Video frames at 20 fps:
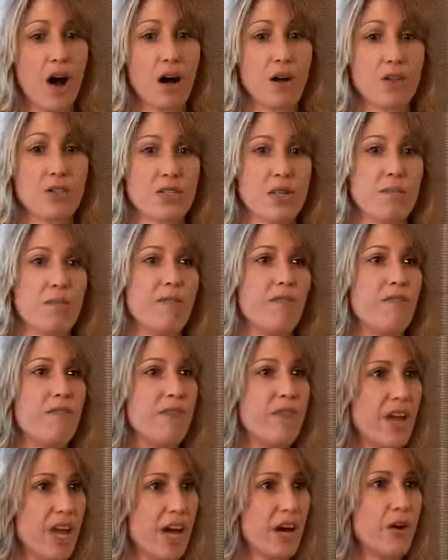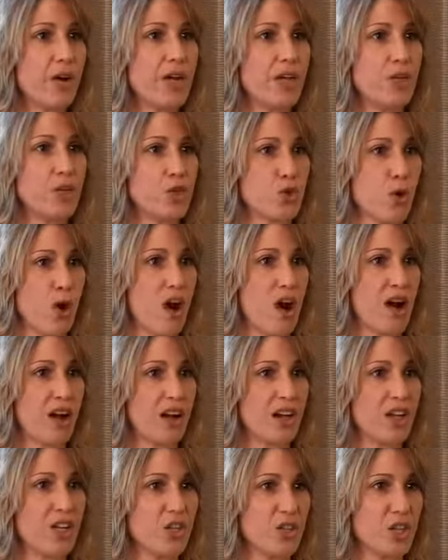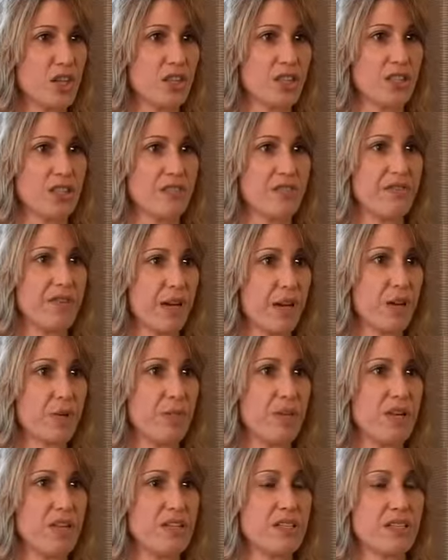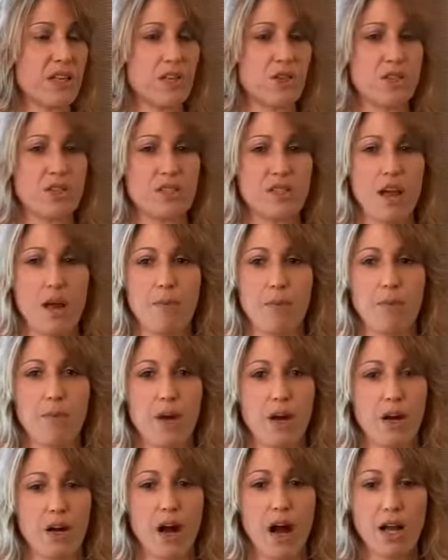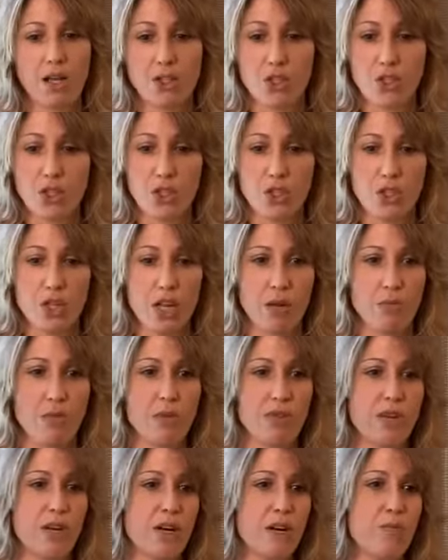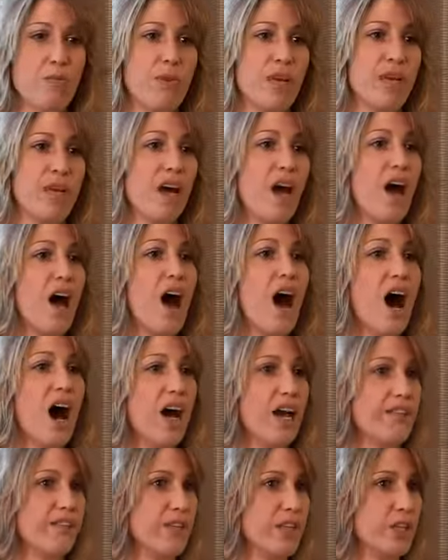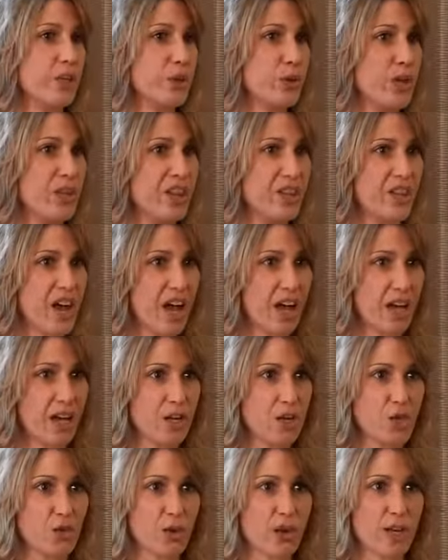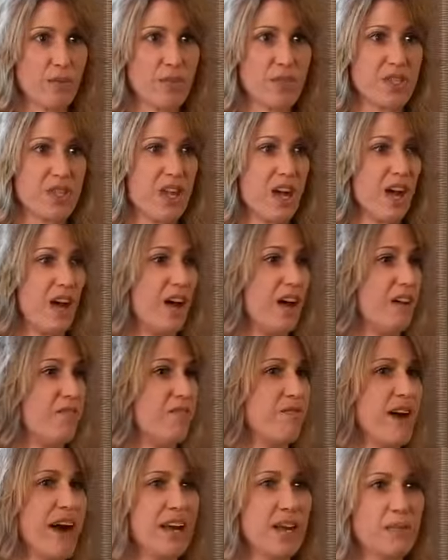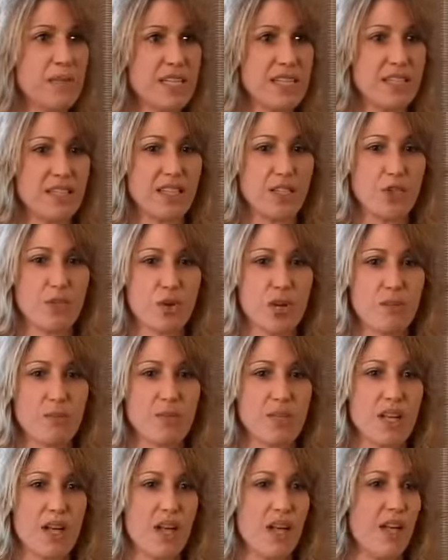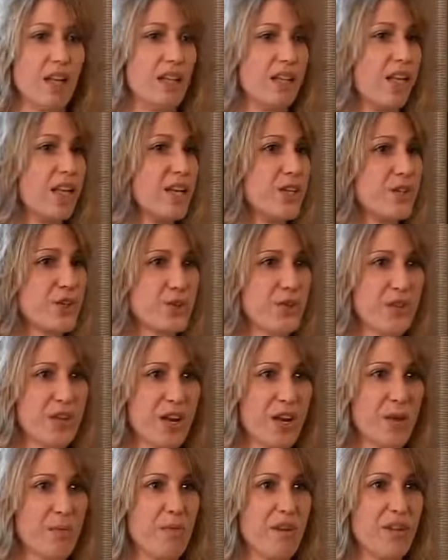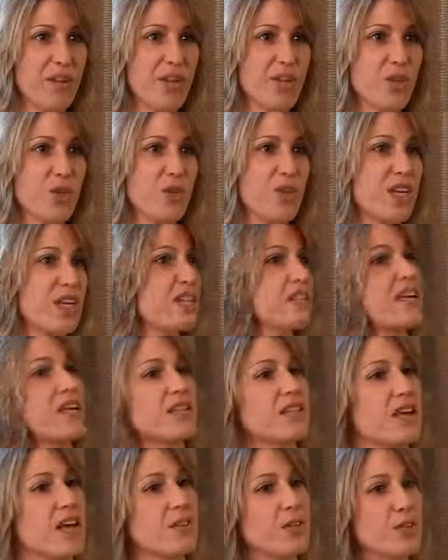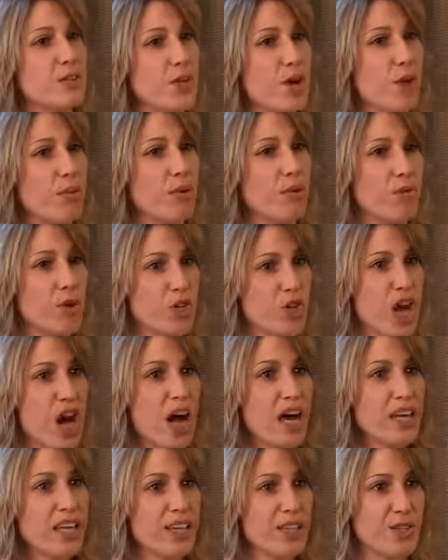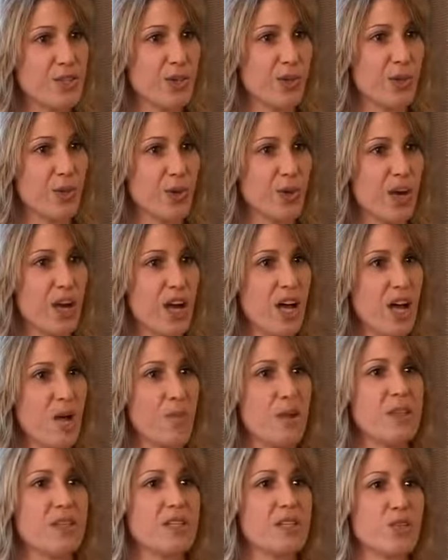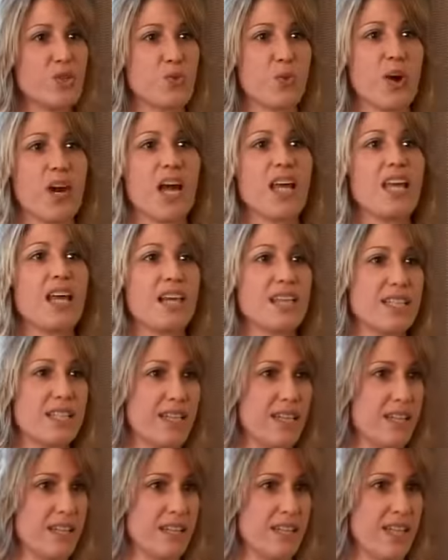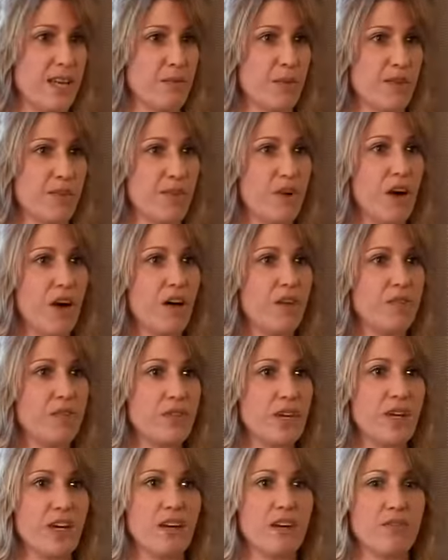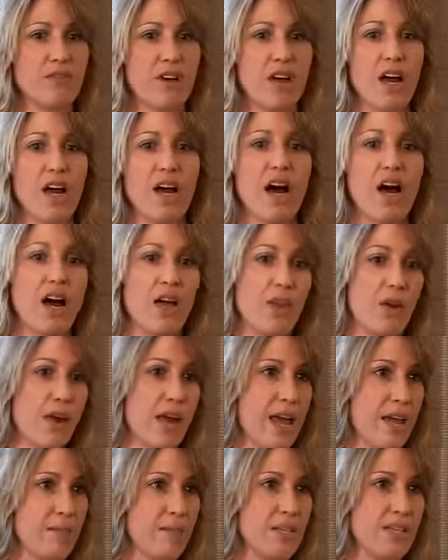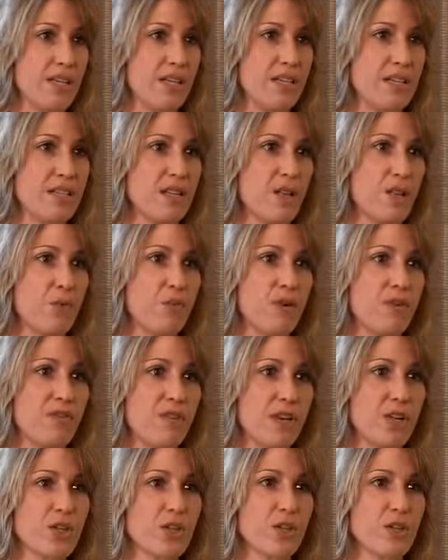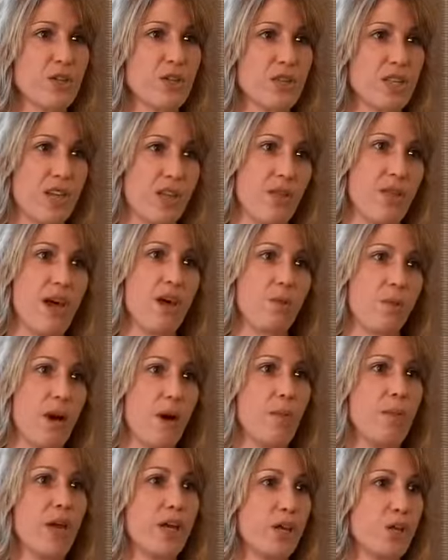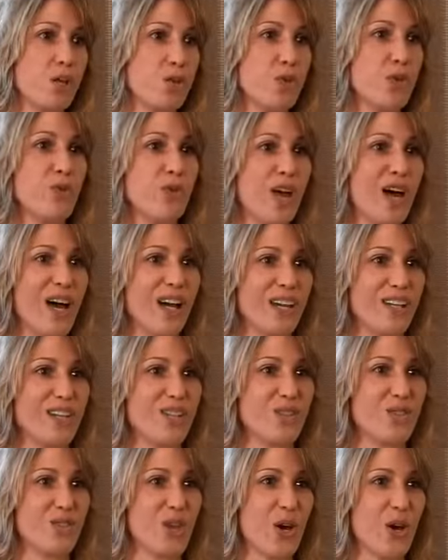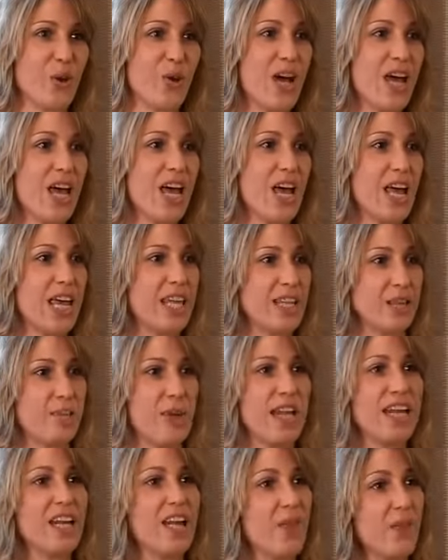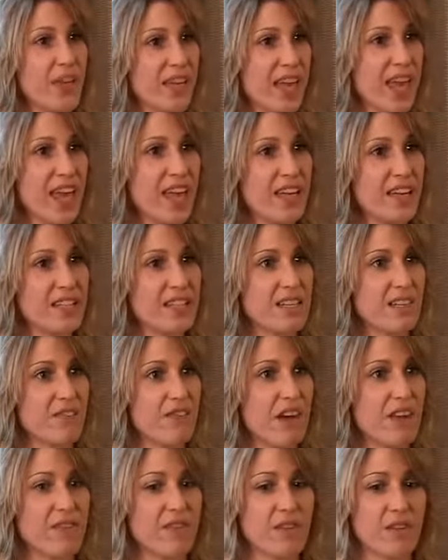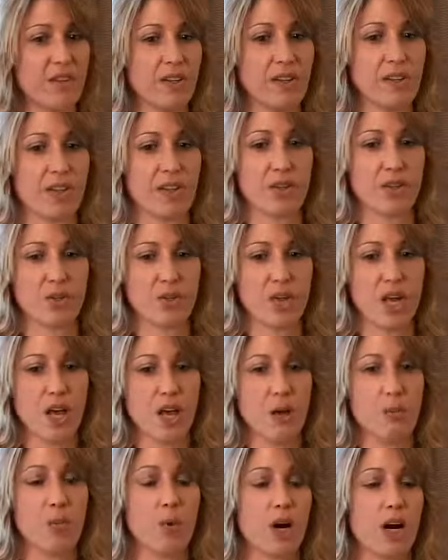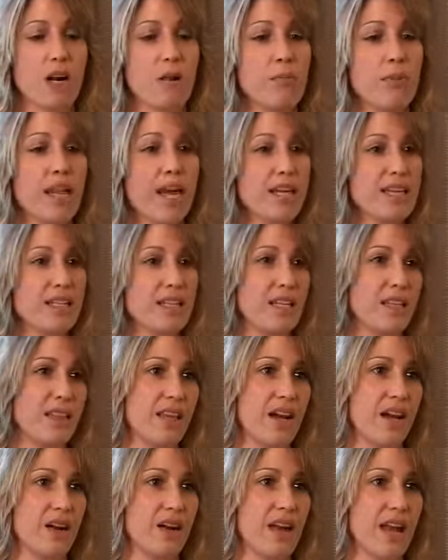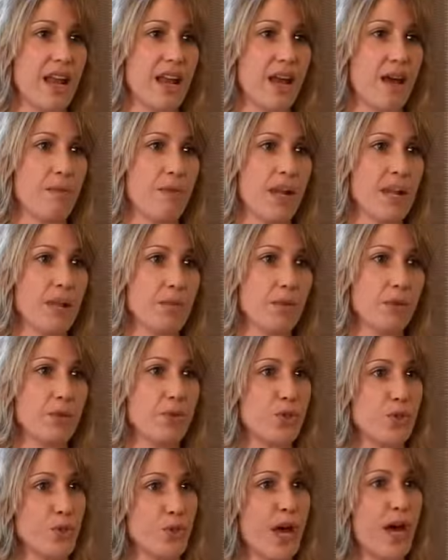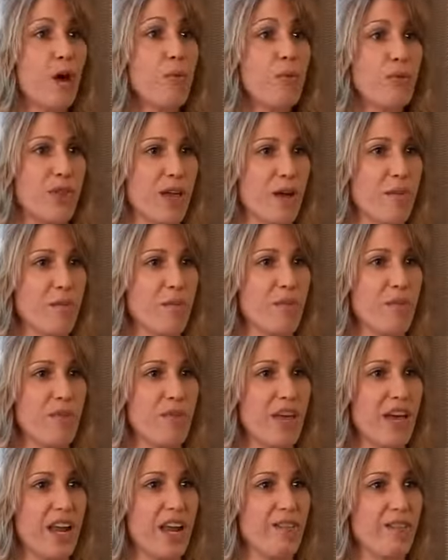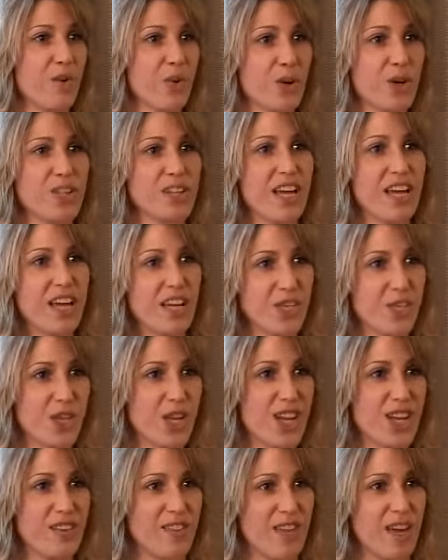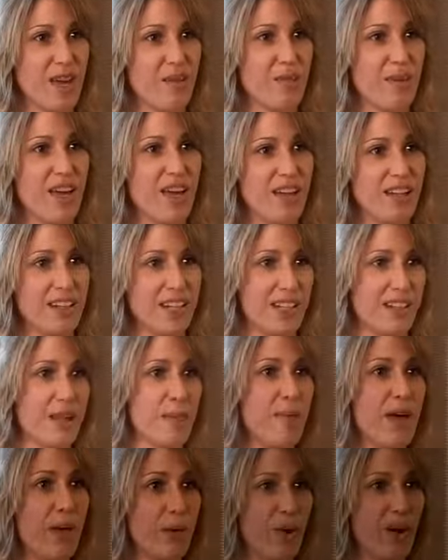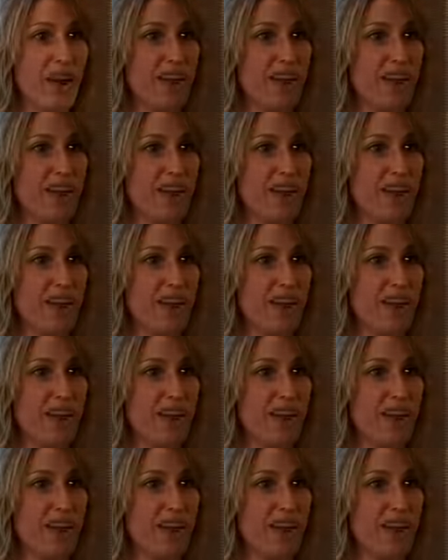are some very strong conjunctive therapies such as hyperbaric oxygen chamber therapy, IV glutathione drips, vitamin C drips, laser therapy. These are things outside the scope of which I can do, but this is where I like to get a team involved of other MDs and other professionals in that realm that can do that. So depending on the case, if I feel that there's more complexity there and I'm not able to help them, then of course I educate them and lead them that